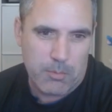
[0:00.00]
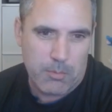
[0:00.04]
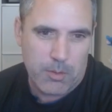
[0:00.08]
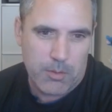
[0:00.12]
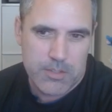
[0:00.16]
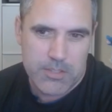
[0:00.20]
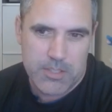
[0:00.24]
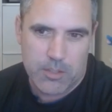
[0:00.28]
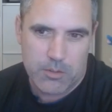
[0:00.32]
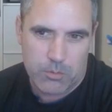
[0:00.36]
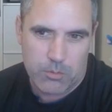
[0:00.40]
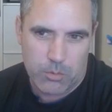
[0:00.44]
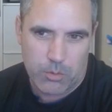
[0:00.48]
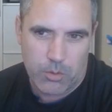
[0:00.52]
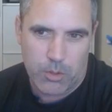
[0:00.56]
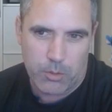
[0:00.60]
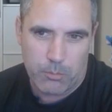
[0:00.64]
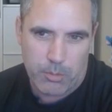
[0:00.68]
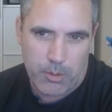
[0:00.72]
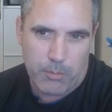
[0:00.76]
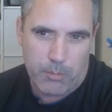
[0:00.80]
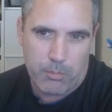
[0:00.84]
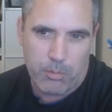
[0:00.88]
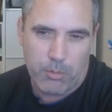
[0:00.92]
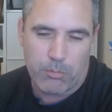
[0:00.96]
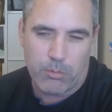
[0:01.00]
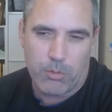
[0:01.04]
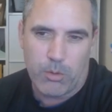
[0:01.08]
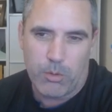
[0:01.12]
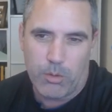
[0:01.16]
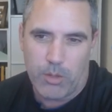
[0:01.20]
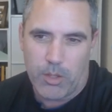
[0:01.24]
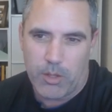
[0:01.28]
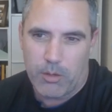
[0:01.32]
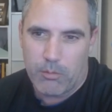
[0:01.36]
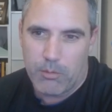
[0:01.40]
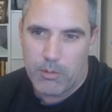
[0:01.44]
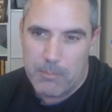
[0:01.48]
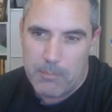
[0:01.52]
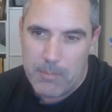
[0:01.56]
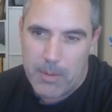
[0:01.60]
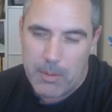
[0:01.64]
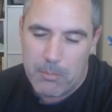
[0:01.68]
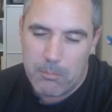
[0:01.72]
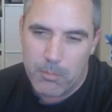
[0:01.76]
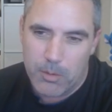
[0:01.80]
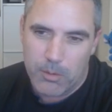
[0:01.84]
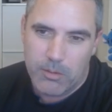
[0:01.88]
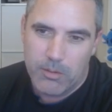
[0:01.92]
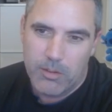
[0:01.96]
I see a toilet paper roll, I
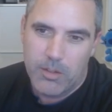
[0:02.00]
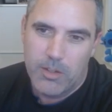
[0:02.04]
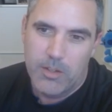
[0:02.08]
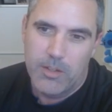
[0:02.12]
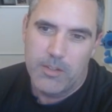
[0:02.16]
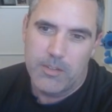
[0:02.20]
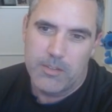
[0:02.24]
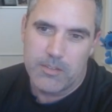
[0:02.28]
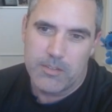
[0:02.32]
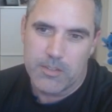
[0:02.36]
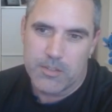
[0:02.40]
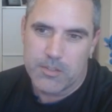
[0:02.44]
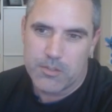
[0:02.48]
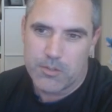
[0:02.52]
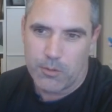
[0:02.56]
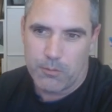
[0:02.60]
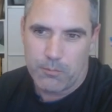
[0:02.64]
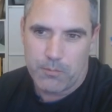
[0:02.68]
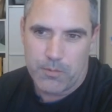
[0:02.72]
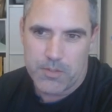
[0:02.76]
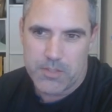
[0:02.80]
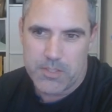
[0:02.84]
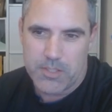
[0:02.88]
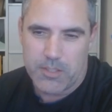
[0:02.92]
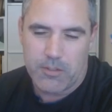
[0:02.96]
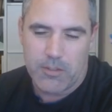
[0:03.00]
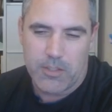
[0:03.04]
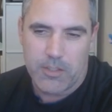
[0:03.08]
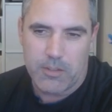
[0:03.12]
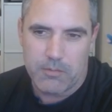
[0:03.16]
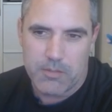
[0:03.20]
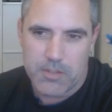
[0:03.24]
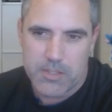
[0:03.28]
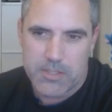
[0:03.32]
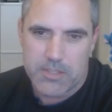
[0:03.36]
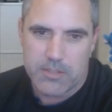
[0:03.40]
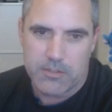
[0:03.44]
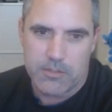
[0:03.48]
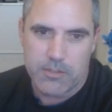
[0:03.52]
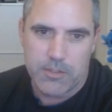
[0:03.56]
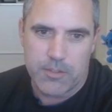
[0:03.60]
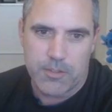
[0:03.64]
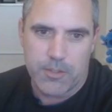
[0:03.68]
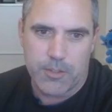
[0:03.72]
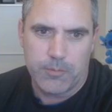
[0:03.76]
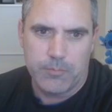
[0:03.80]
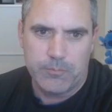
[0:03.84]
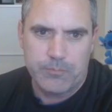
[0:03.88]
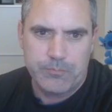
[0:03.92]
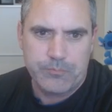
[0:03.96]
remember the surface area of a
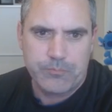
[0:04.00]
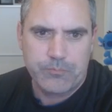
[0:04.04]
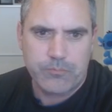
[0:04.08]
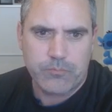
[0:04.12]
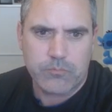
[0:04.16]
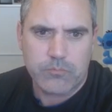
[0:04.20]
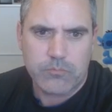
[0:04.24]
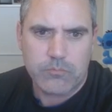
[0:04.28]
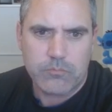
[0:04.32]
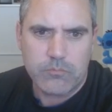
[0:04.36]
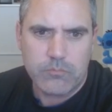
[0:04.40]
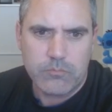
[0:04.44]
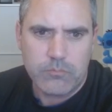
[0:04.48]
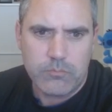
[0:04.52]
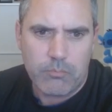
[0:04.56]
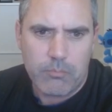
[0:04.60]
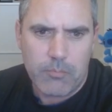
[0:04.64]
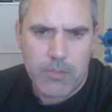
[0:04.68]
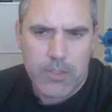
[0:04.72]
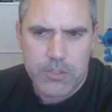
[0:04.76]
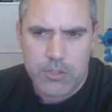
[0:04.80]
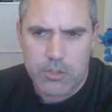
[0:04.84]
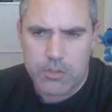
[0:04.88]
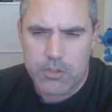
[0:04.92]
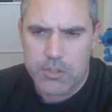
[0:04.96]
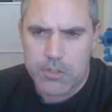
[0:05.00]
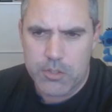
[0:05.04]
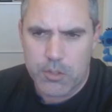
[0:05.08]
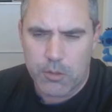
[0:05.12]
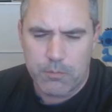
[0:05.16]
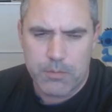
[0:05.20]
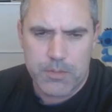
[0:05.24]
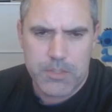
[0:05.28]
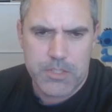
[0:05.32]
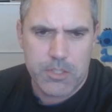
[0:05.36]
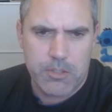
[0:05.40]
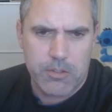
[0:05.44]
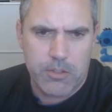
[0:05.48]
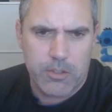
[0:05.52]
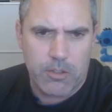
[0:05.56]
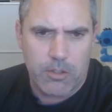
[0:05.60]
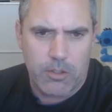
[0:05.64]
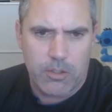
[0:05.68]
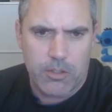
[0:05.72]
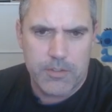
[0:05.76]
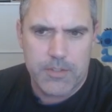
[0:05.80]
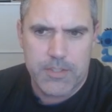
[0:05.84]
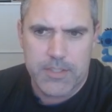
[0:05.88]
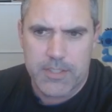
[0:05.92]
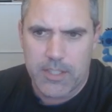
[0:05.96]
cylinder. So the surface area
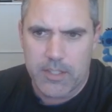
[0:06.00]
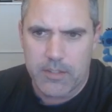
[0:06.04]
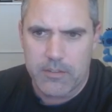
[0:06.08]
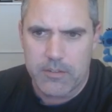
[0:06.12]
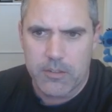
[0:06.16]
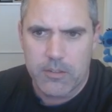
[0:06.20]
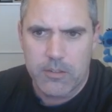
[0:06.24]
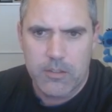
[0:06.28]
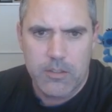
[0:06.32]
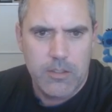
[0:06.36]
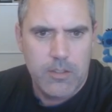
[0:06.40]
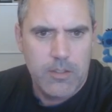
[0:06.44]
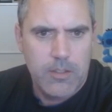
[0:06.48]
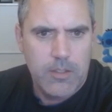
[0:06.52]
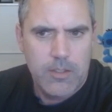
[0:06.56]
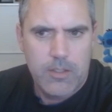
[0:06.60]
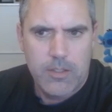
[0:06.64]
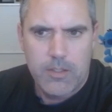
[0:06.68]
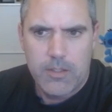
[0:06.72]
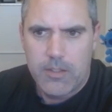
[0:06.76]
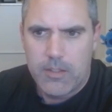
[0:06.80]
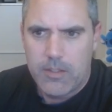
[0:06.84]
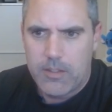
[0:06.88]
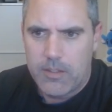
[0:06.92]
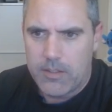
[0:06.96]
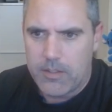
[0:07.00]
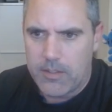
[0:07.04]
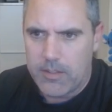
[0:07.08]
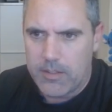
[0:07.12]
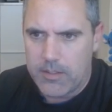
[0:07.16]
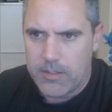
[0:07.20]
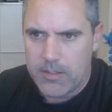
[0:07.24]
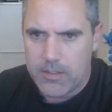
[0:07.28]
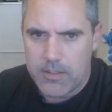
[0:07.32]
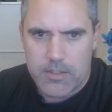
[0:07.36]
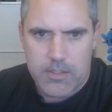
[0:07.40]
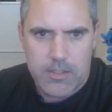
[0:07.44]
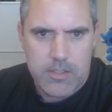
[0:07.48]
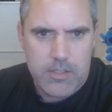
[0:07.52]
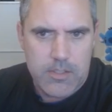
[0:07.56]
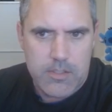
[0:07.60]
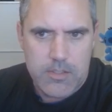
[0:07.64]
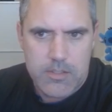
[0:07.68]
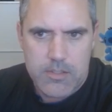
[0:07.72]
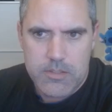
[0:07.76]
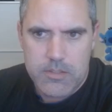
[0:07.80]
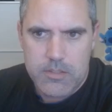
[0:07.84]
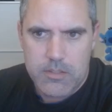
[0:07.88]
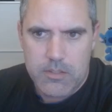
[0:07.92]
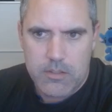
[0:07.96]
altogether
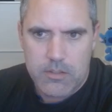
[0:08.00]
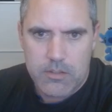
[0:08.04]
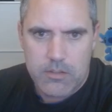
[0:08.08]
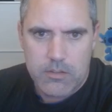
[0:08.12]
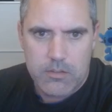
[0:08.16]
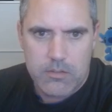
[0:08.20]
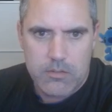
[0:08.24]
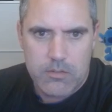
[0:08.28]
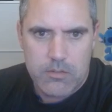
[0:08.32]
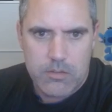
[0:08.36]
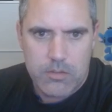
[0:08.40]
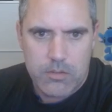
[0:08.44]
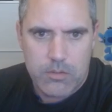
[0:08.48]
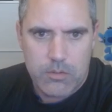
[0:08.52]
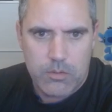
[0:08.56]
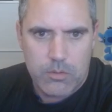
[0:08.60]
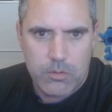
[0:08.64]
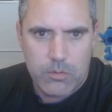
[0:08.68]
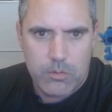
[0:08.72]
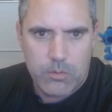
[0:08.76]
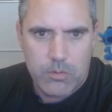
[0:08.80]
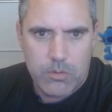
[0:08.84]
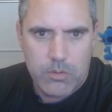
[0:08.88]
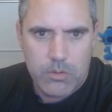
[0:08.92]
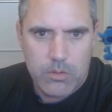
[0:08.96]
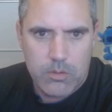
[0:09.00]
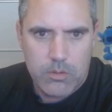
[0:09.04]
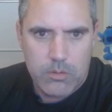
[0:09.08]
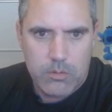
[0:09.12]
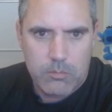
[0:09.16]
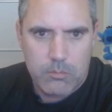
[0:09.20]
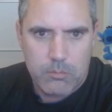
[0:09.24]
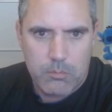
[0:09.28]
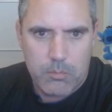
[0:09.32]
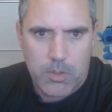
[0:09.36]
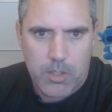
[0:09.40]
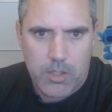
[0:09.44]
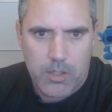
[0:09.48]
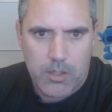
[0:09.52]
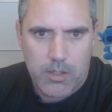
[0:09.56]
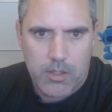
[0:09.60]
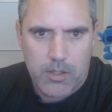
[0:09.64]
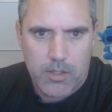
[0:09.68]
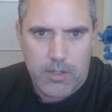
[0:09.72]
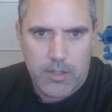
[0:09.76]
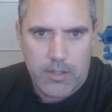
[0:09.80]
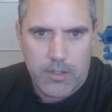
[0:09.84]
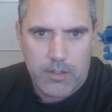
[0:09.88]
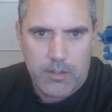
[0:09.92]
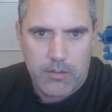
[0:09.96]
is 2
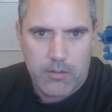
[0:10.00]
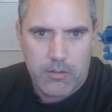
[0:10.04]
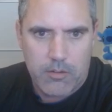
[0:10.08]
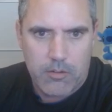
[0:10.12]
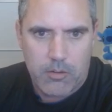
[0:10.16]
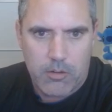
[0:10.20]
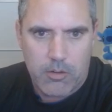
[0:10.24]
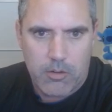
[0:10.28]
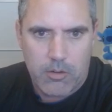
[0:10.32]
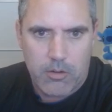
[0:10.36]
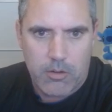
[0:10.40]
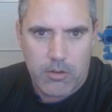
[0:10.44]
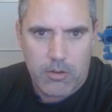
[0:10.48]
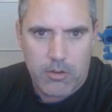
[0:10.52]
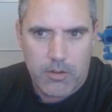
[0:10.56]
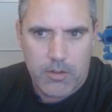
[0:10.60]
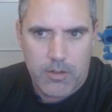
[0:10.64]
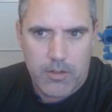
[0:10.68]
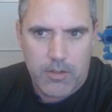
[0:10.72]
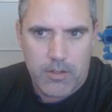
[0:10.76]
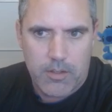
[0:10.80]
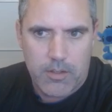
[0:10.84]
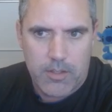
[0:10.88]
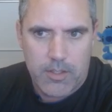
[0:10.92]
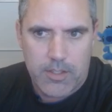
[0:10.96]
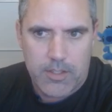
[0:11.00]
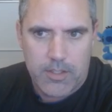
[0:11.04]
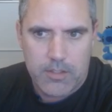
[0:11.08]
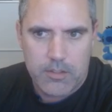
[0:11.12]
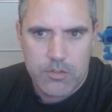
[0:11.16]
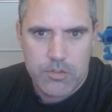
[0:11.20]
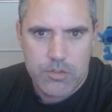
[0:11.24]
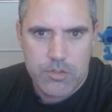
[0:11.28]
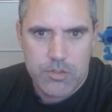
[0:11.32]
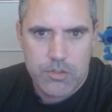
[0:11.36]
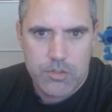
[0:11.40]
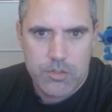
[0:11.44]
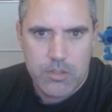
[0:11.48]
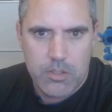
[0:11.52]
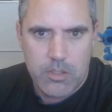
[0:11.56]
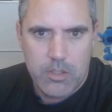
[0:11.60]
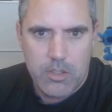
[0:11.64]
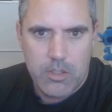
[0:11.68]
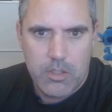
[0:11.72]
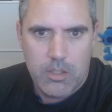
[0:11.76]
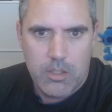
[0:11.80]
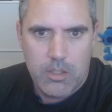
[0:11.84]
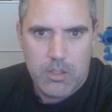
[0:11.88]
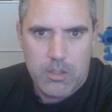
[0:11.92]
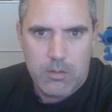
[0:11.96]
pi RH
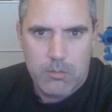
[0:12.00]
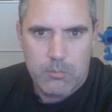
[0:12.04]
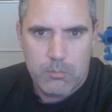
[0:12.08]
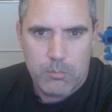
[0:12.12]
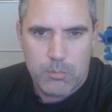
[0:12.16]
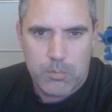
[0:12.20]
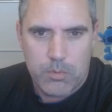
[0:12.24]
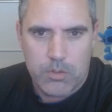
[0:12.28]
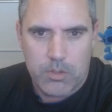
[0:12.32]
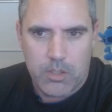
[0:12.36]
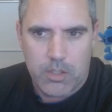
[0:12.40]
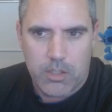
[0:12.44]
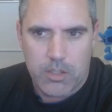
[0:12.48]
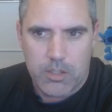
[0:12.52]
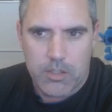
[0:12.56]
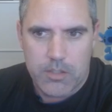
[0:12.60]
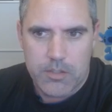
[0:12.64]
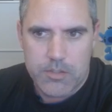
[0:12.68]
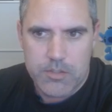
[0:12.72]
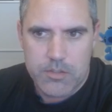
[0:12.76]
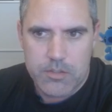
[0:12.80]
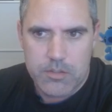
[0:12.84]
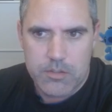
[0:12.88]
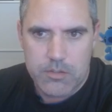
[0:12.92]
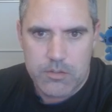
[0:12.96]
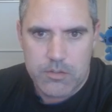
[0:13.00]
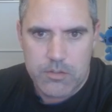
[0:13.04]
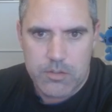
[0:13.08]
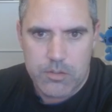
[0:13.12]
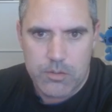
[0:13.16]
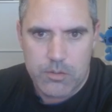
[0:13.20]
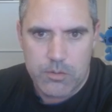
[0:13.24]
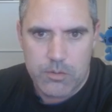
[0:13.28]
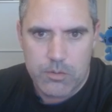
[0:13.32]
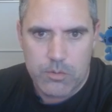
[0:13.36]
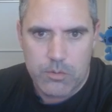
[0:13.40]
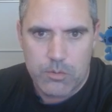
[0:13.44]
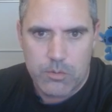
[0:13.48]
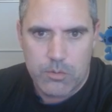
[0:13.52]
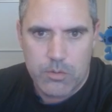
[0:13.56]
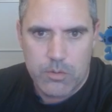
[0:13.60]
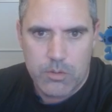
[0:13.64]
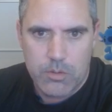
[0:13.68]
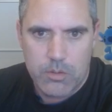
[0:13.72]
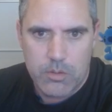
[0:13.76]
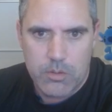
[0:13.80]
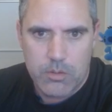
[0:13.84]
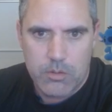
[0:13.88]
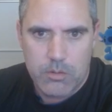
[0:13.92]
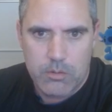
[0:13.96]
plus 2
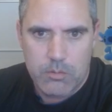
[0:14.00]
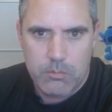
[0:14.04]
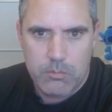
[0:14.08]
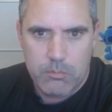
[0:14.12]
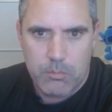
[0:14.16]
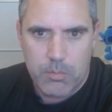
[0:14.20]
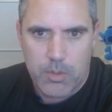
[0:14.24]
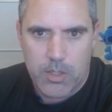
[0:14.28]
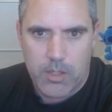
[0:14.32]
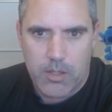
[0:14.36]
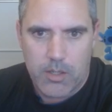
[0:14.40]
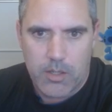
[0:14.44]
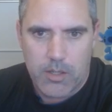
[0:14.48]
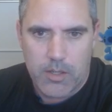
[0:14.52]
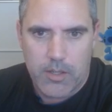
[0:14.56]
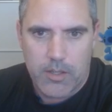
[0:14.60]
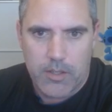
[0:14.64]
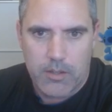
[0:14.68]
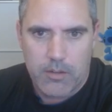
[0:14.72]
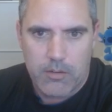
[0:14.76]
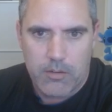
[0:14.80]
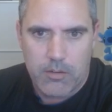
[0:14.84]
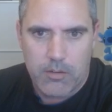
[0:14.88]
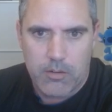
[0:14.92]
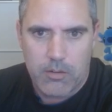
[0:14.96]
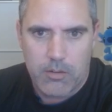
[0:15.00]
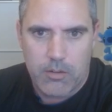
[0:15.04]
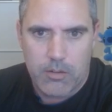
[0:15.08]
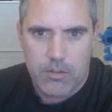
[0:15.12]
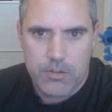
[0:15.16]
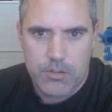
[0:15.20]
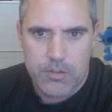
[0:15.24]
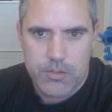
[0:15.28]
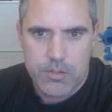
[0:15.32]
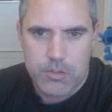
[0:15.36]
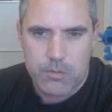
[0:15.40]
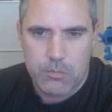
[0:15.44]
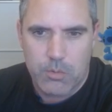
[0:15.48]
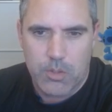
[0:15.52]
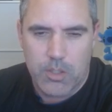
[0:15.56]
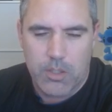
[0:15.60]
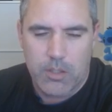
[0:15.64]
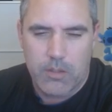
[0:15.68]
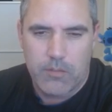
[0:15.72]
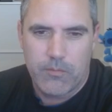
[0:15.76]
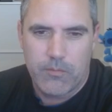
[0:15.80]
pi r squared.